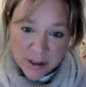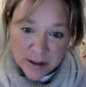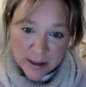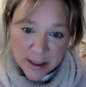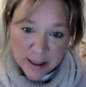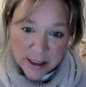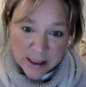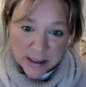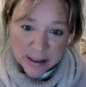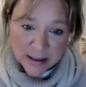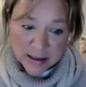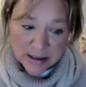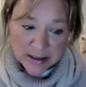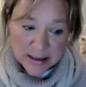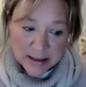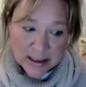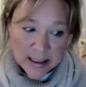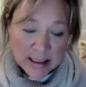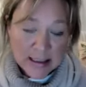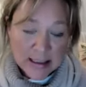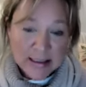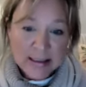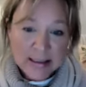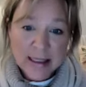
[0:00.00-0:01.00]
things
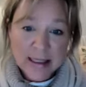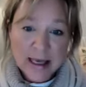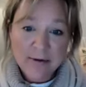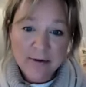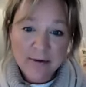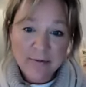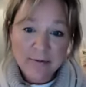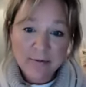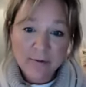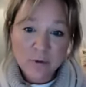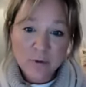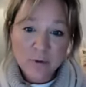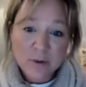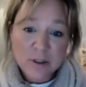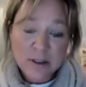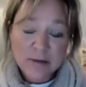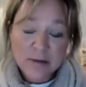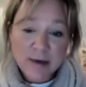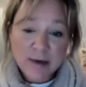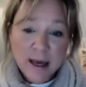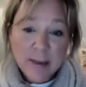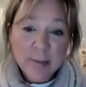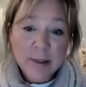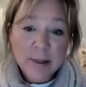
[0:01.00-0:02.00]
is that force
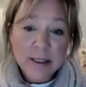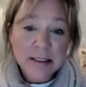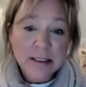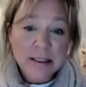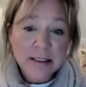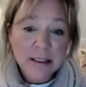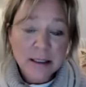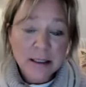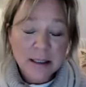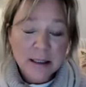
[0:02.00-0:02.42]
of habit